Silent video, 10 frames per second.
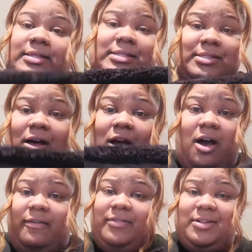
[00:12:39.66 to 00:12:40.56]
it's
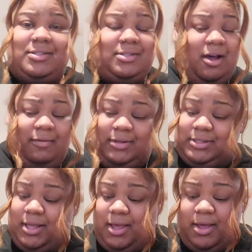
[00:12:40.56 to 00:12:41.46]
soft. It's soft
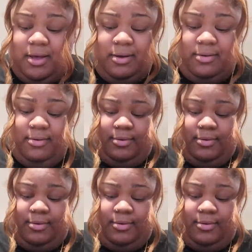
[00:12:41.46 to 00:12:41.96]
as hell.